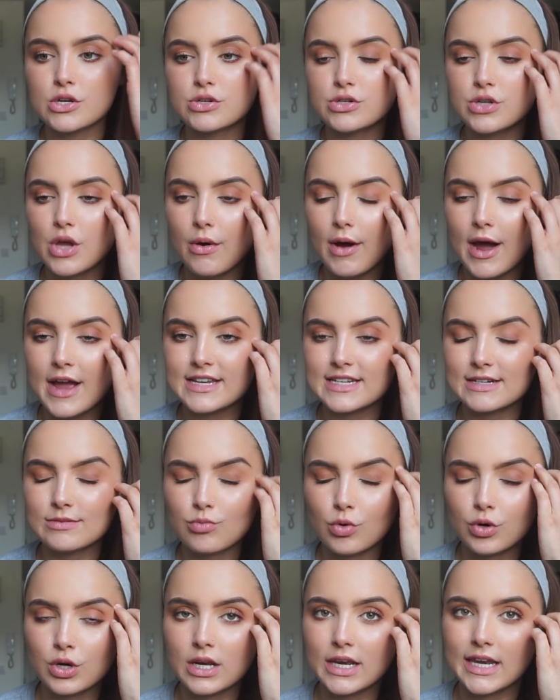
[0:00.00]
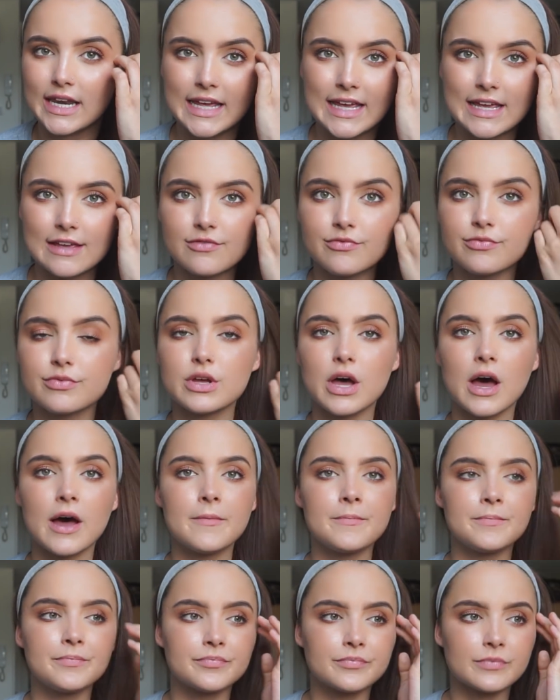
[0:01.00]
So I didn't want to leave
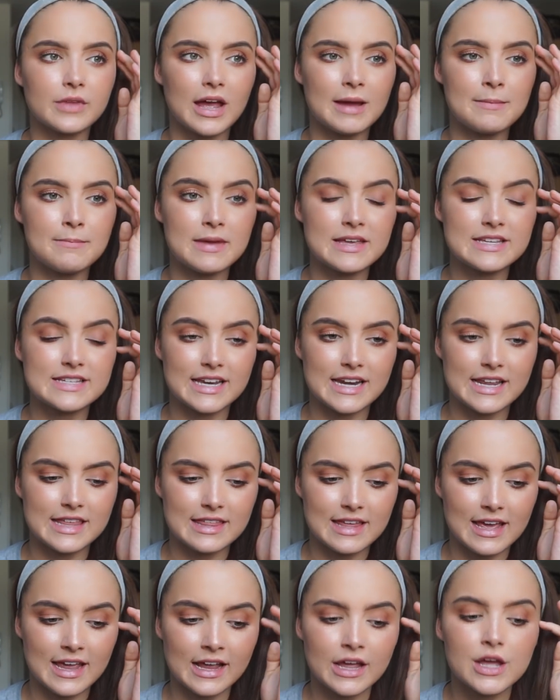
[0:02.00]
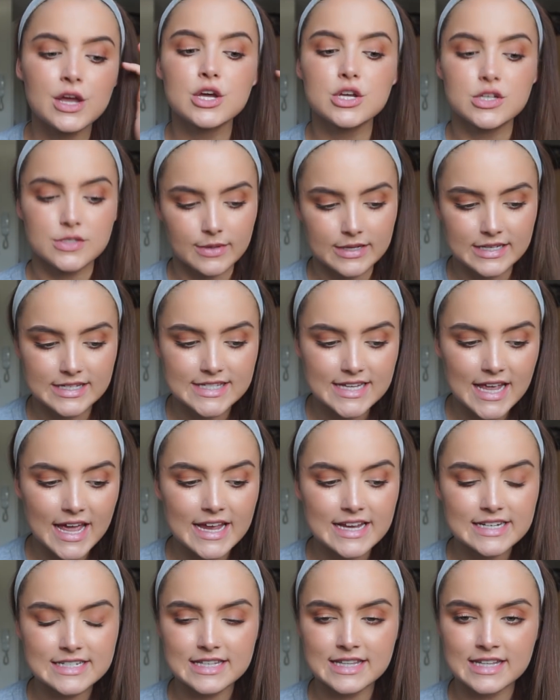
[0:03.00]
and miss anything. So I
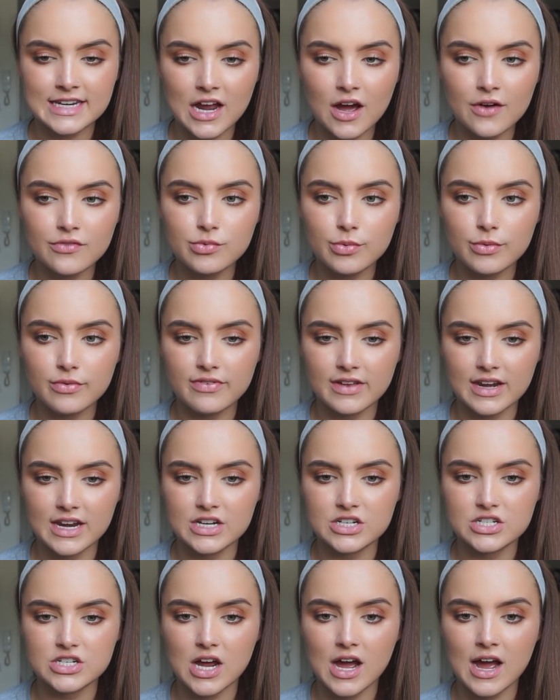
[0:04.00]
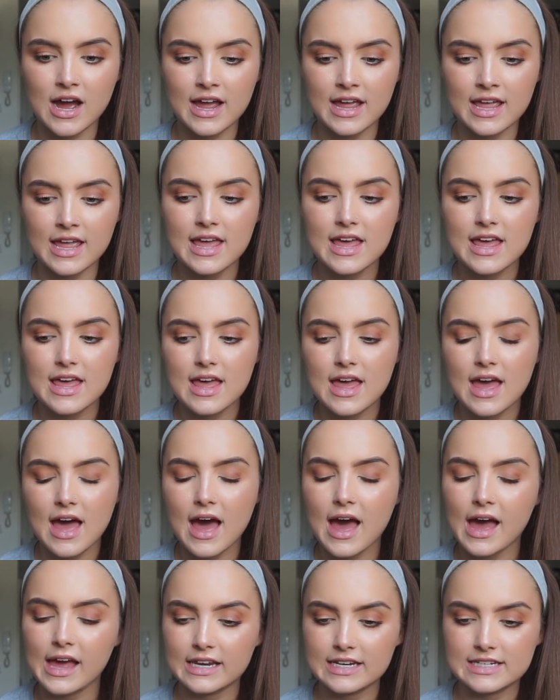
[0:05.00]
stayed, and then after we finished, I
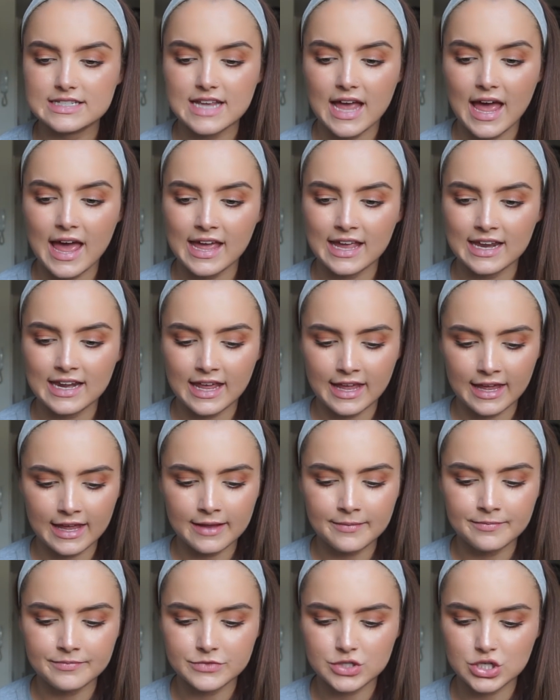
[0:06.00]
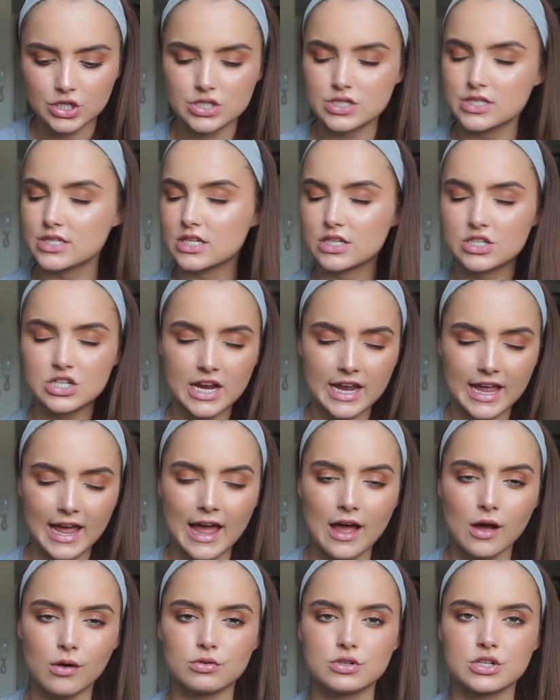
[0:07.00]
headed to A&E just to check
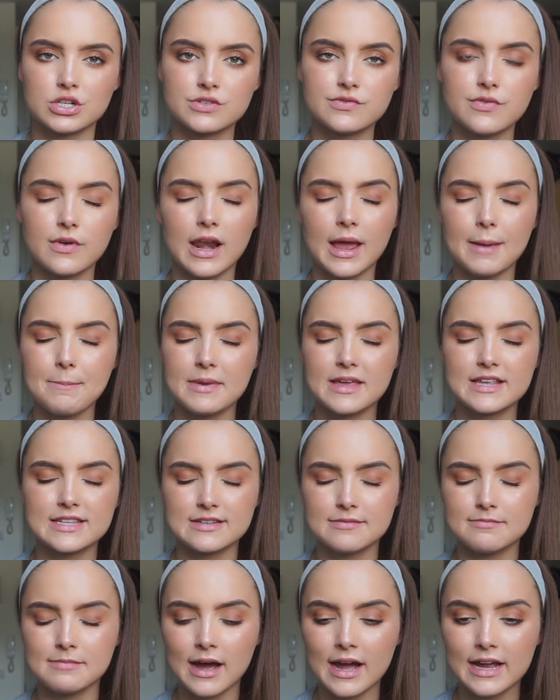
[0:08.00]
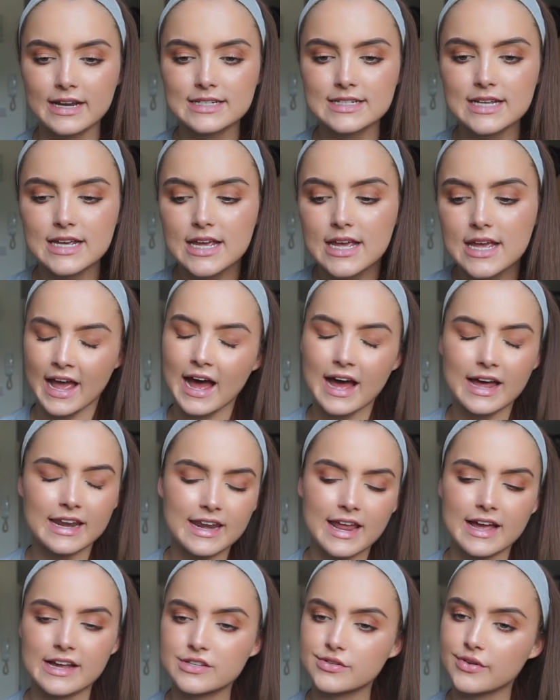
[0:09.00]
it out, just for like peace of mind. I
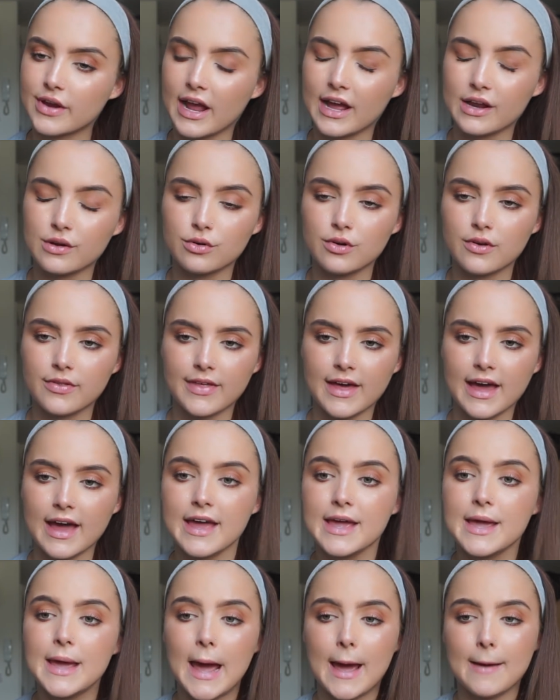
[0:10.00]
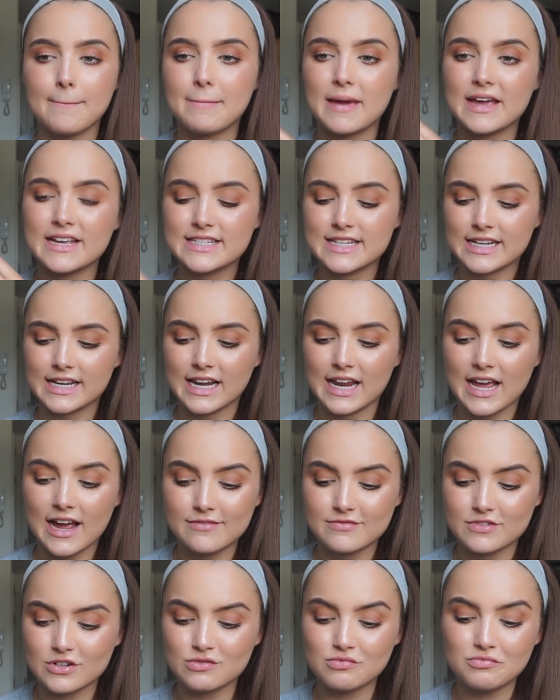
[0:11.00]
had an x-ray, had all of that, and basically
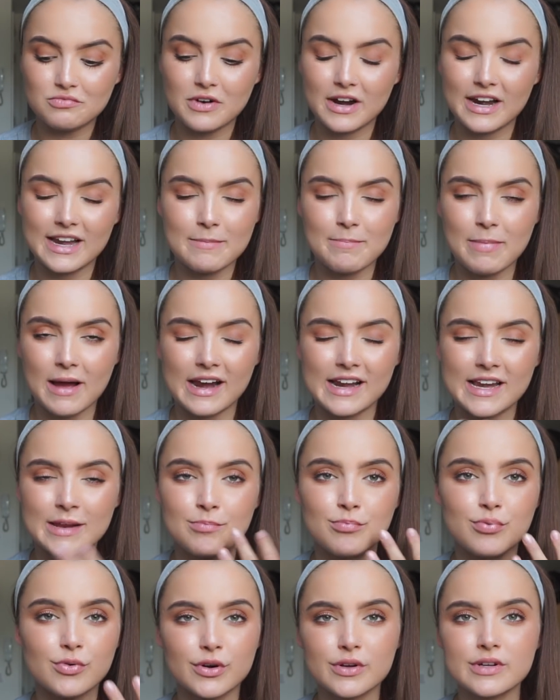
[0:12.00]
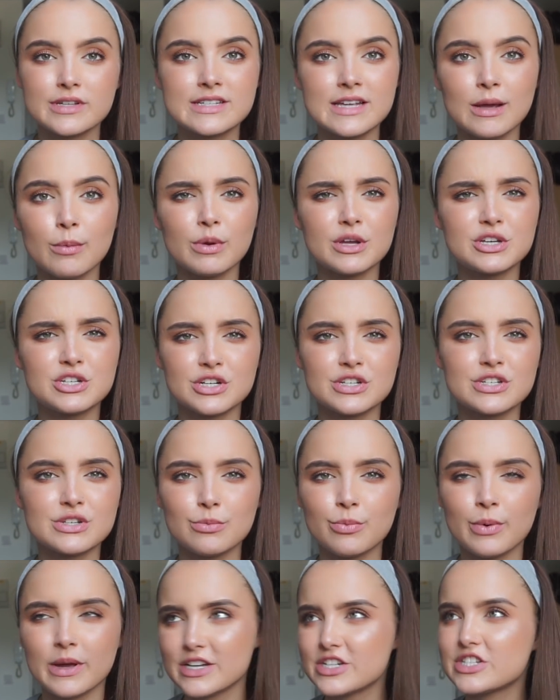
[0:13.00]
I've just really badly bruised it,
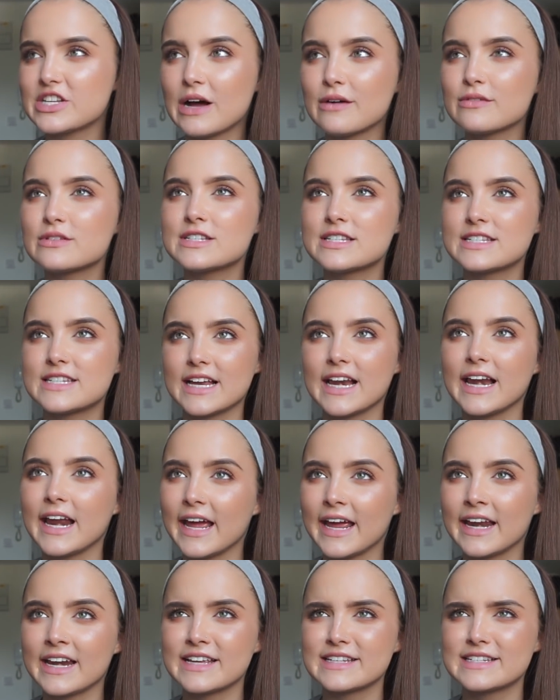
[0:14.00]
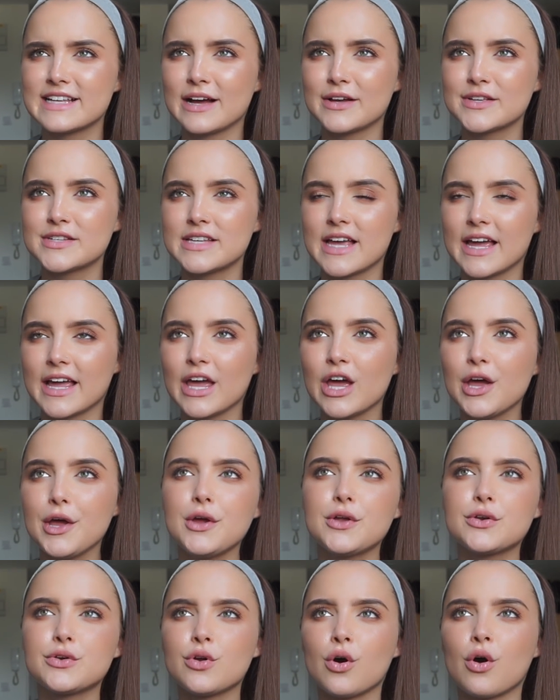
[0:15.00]
which sounds silly, and it sounds like
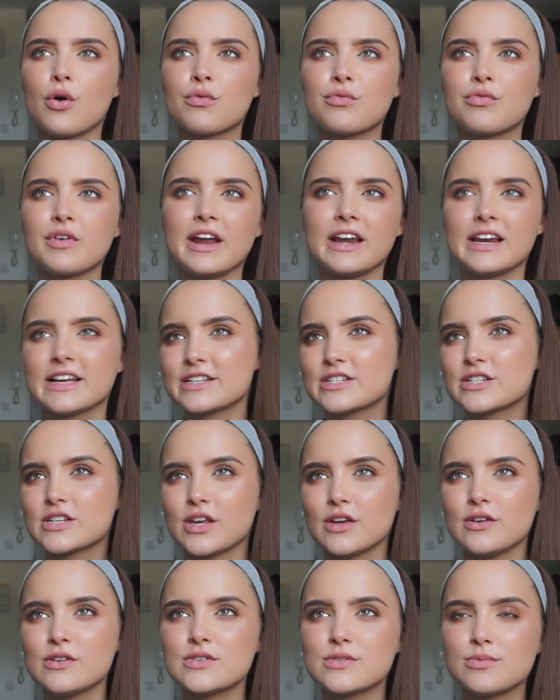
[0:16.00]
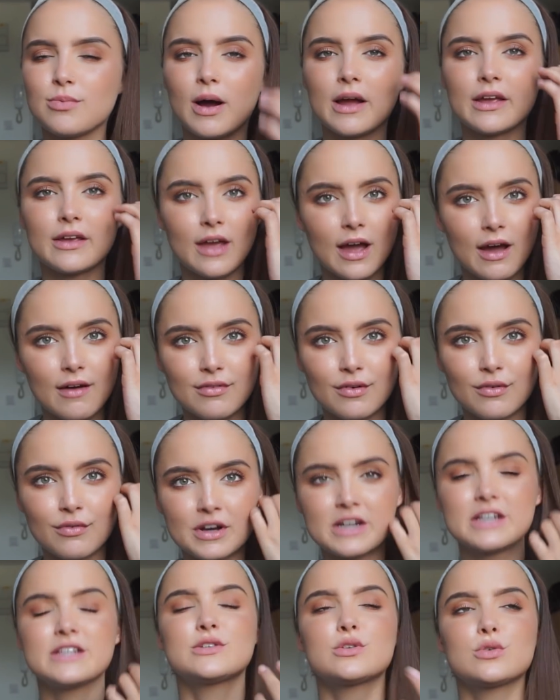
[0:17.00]
not a real excuse why you have a
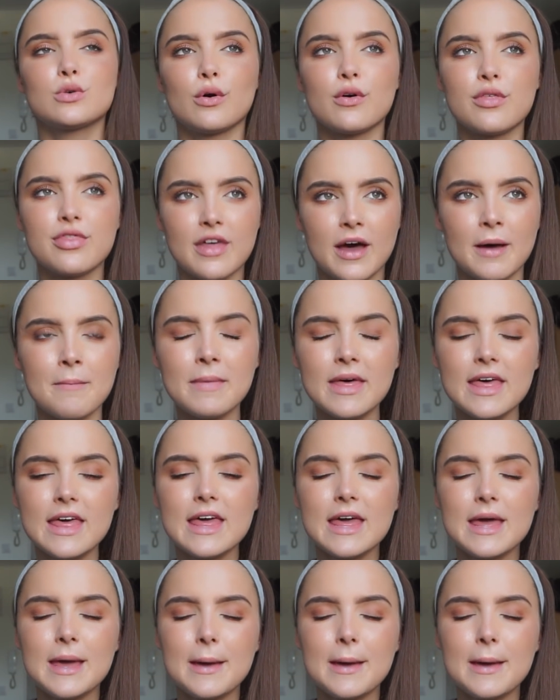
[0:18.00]
really sore thumb.